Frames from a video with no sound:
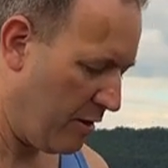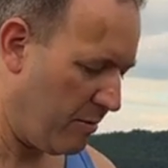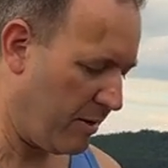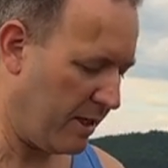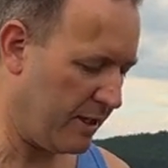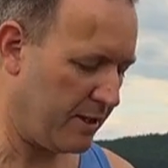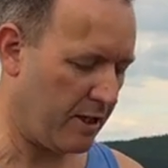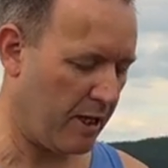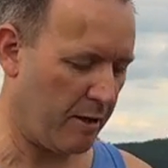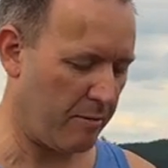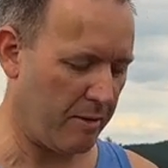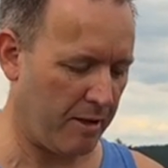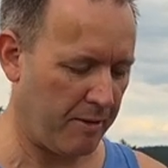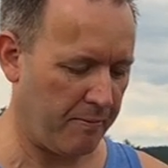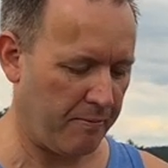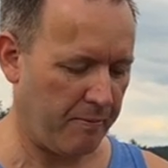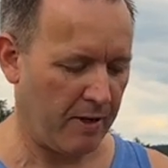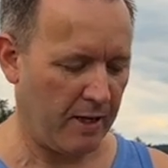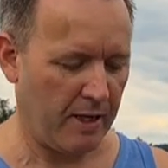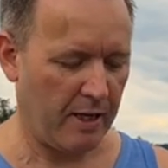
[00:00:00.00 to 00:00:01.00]
my timer.
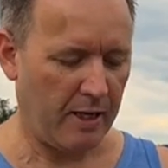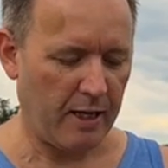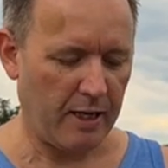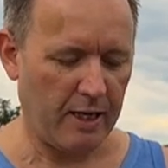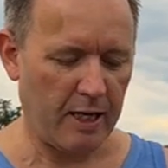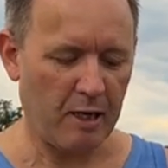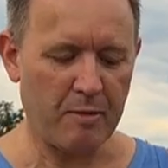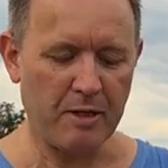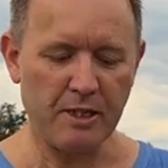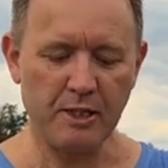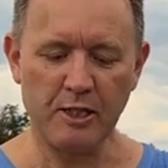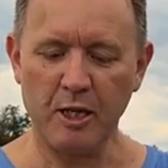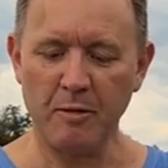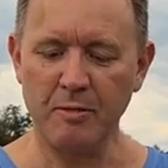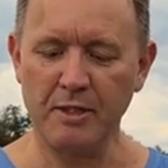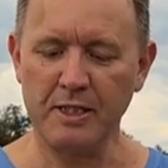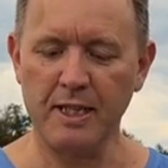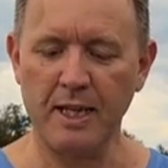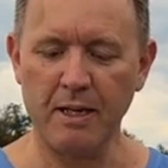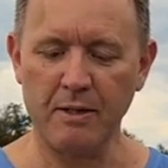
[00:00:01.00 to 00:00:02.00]
And now my
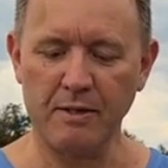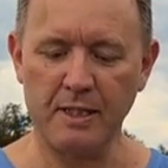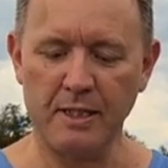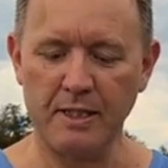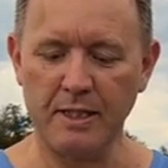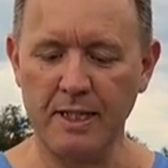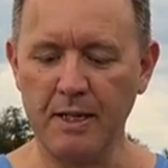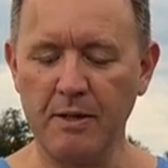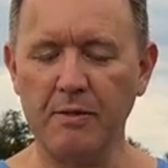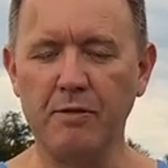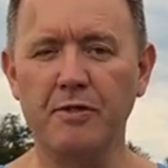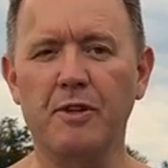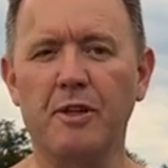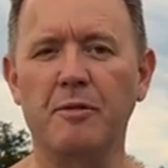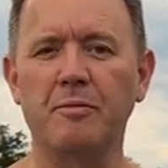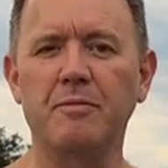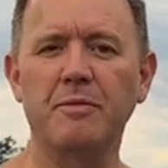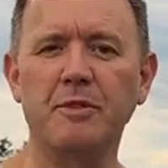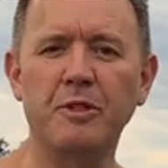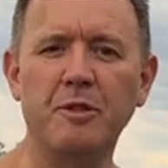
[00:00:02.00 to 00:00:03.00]
timer's counting down
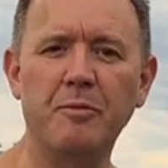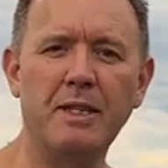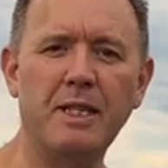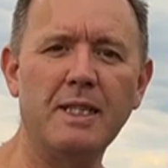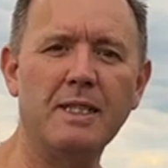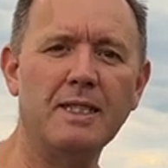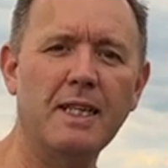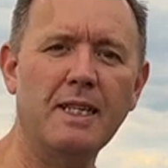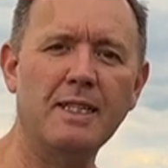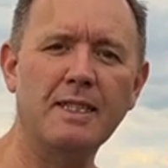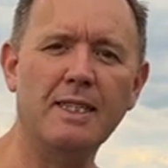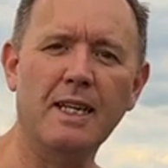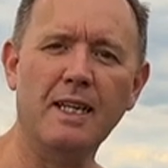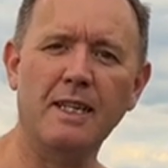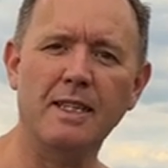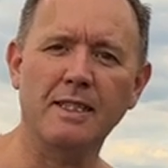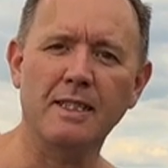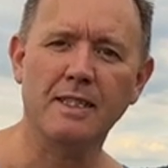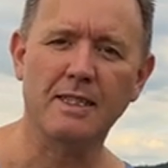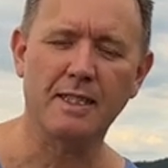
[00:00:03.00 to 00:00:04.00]
from 2 minutes, 8
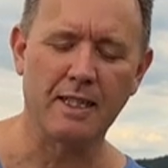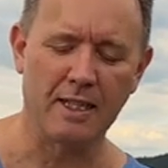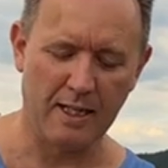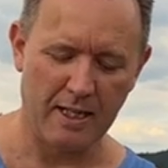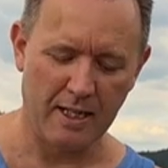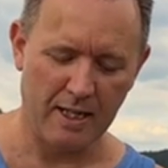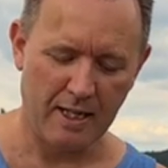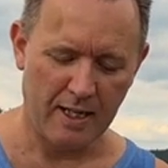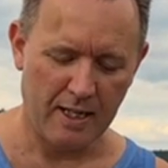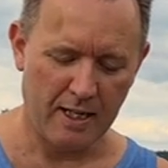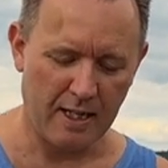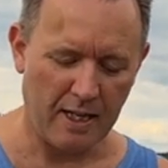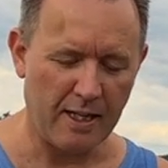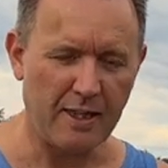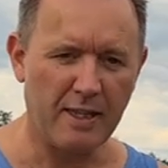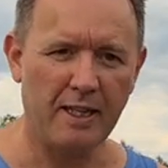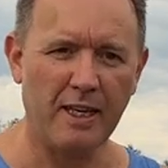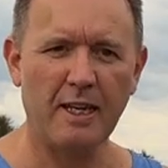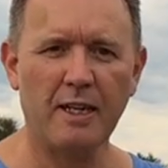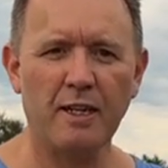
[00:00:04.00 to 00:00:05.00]
seconds,
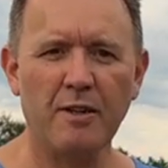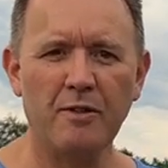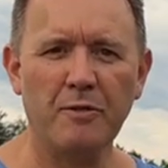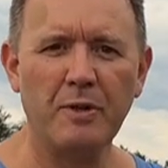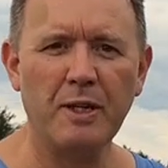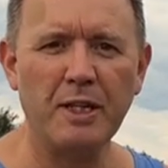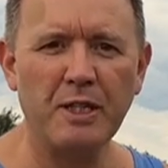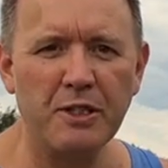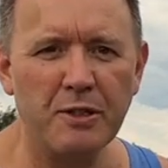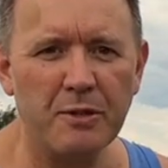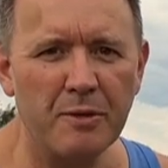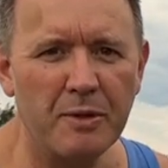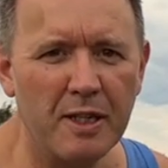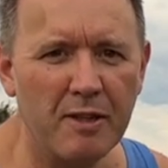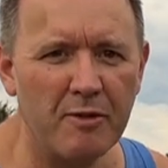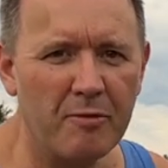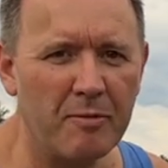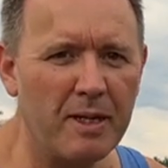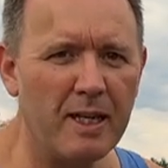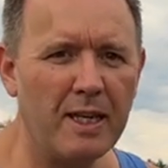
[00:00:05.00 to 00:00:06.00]
at the end of which it will
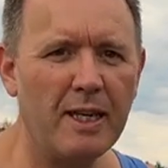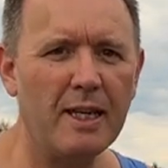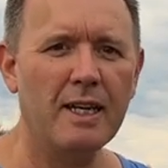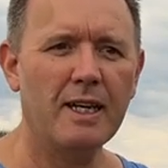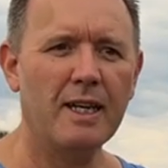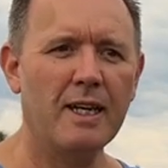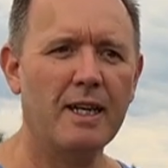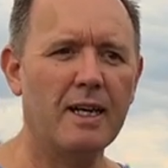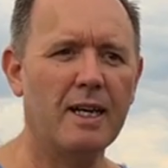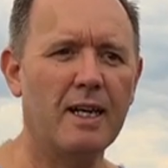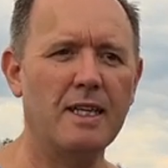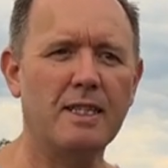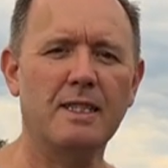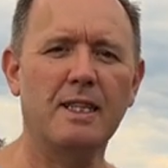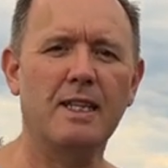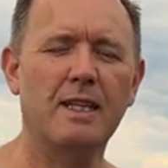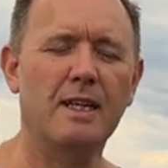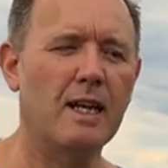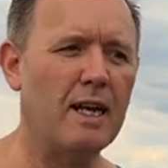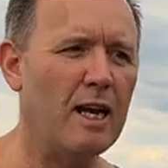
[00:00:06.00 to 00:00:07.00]
give me a nice
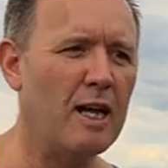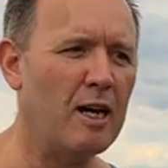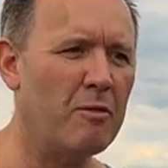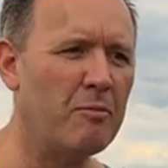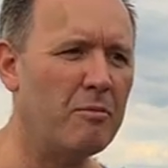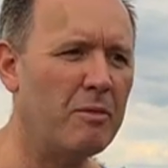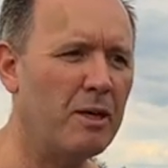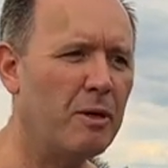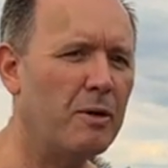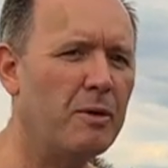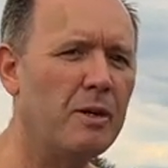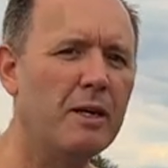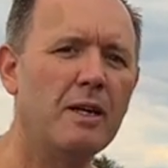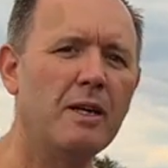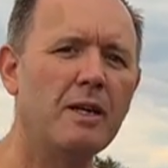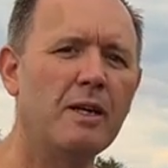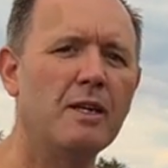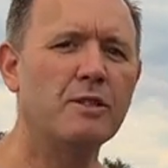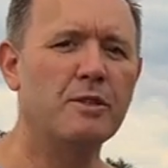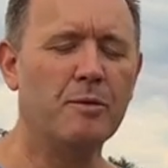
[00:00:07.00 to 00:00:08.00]
little alarm bell
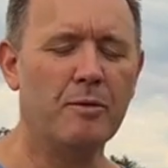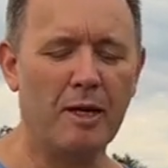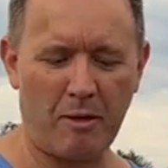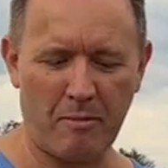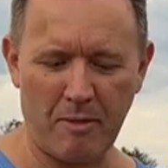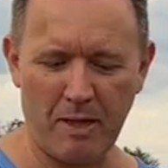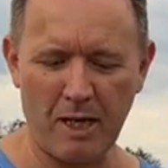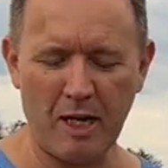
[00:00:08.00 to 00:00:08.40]
to wake